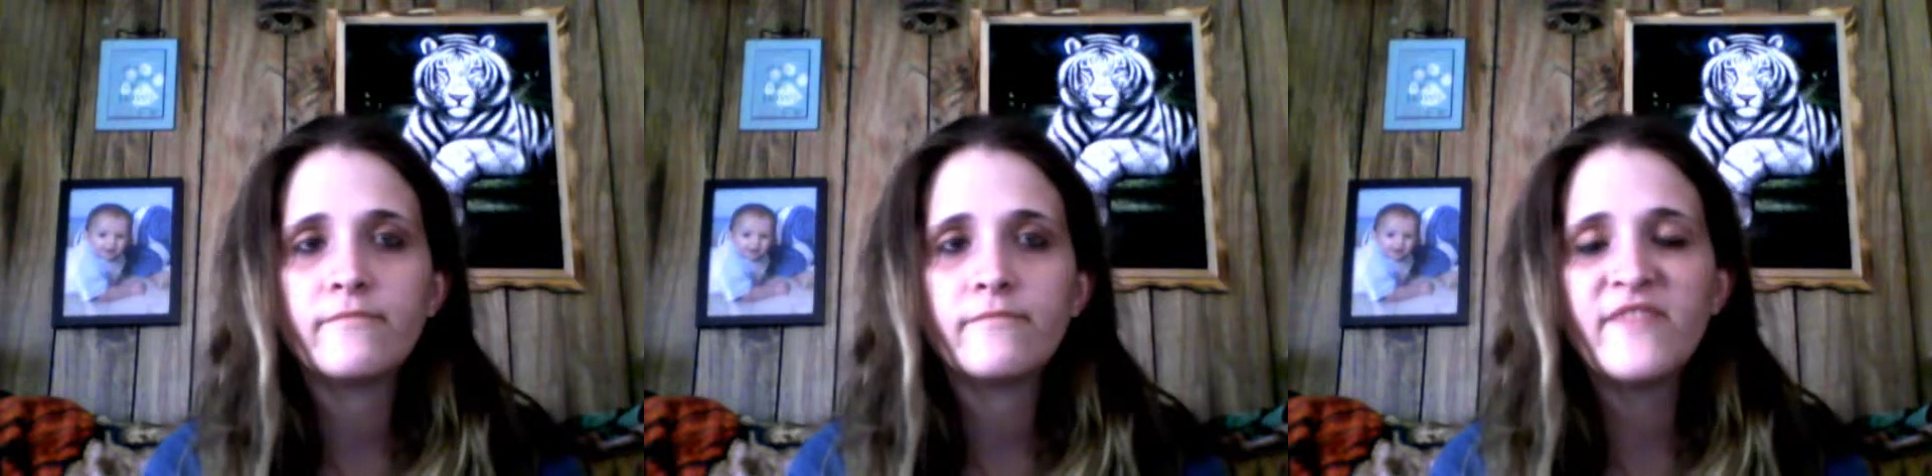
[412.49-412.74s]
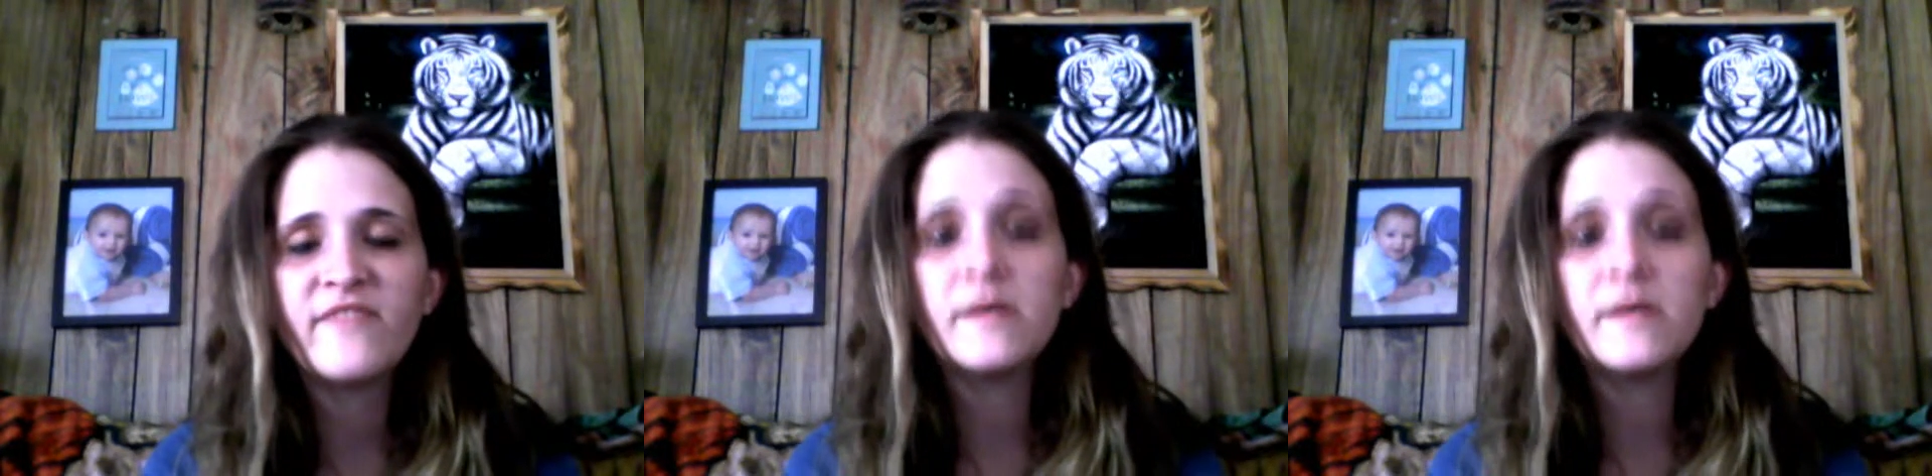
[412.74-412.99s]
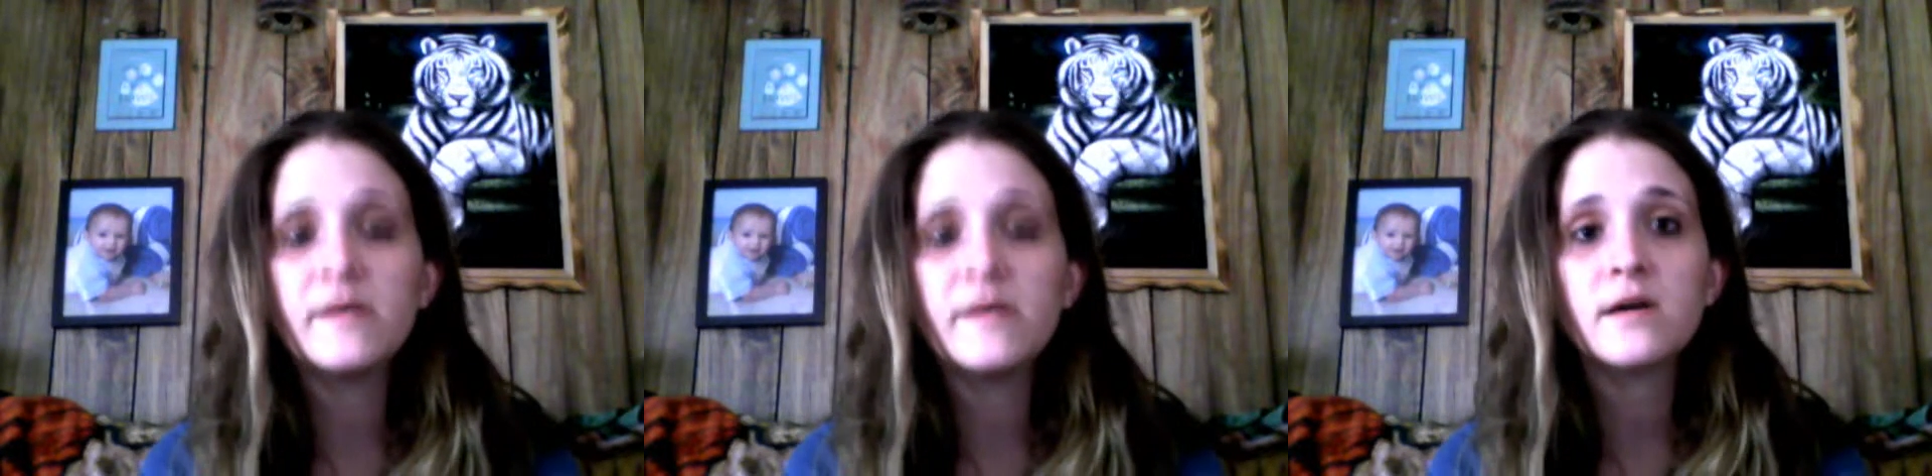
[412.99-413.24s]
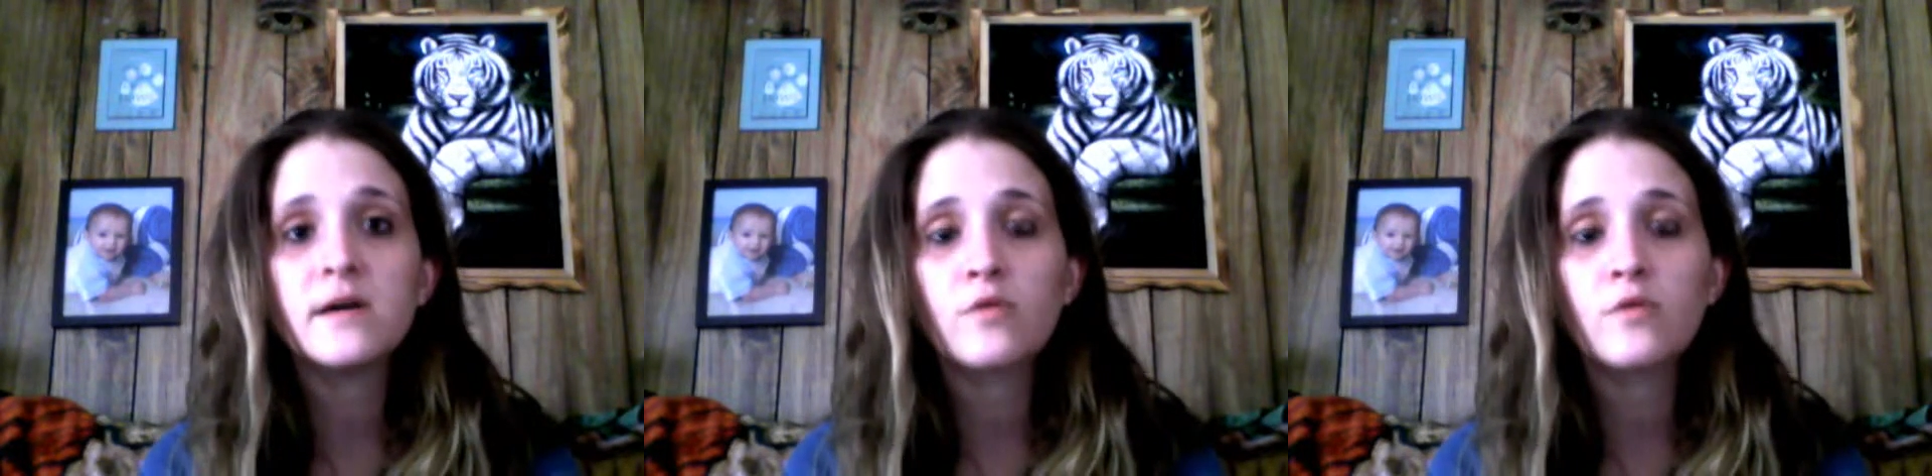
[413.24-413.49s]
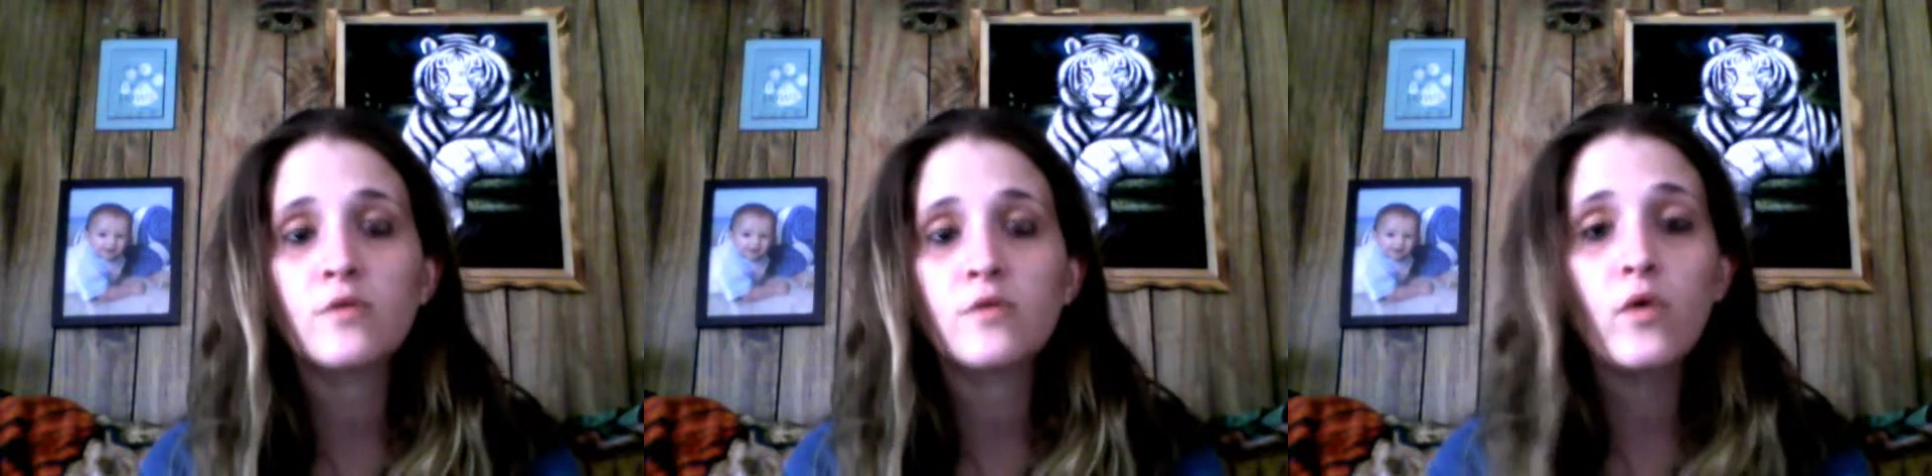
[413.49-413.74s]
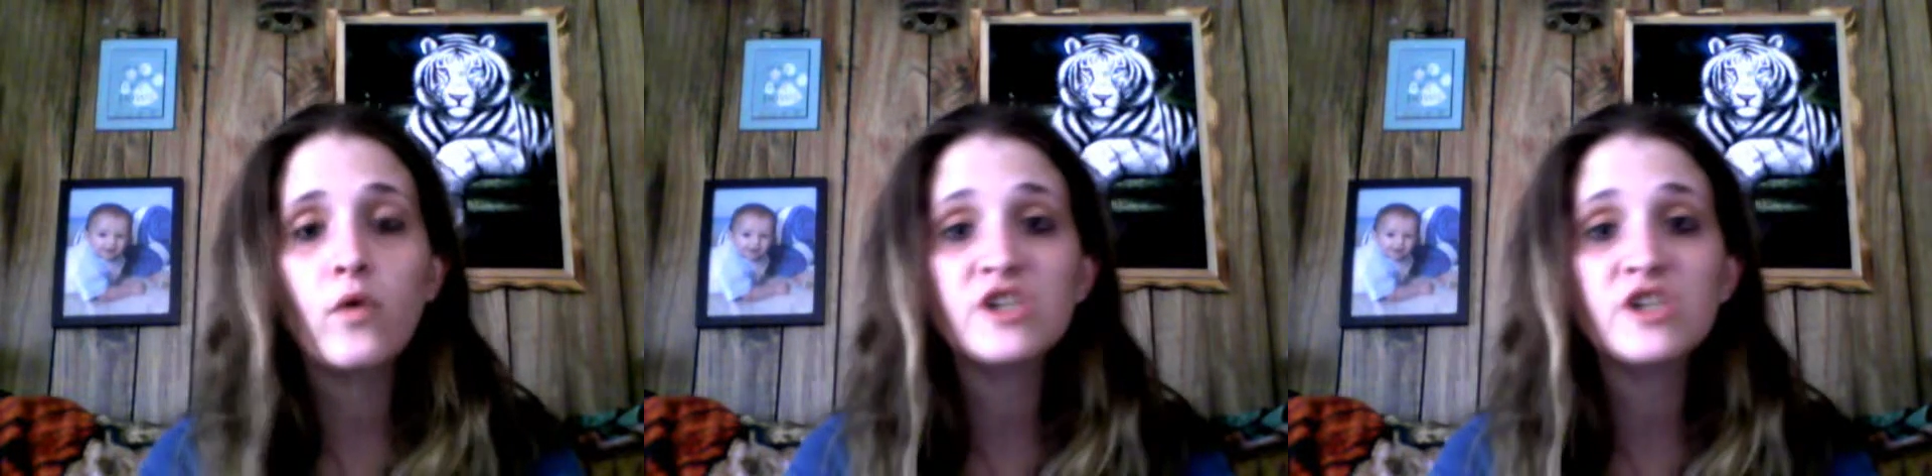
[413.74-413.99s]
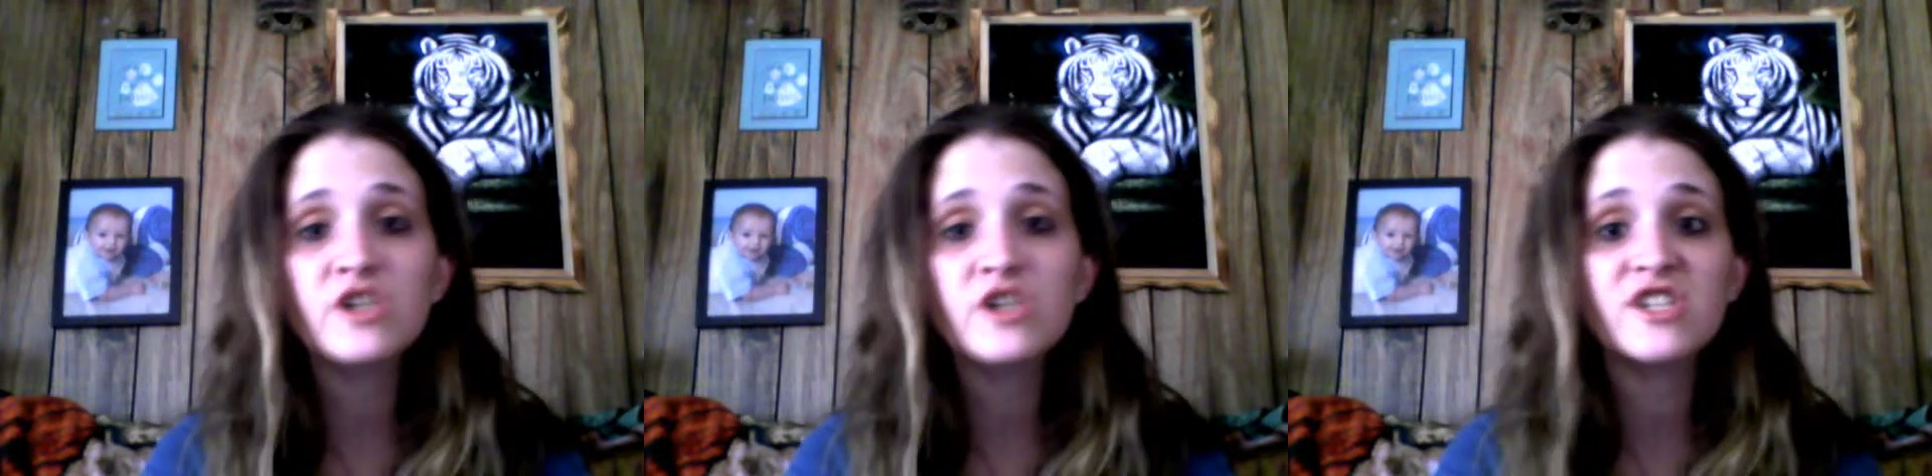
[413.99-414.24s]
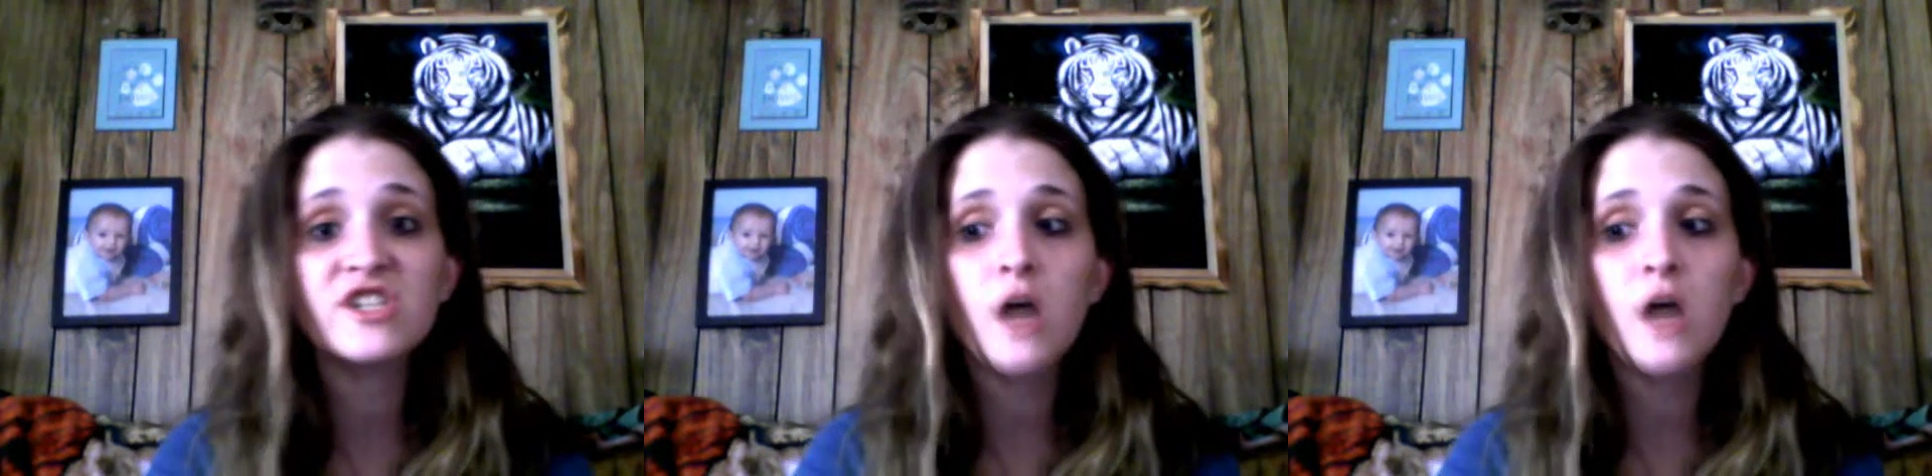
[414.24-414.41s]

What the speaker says: $50 or more just to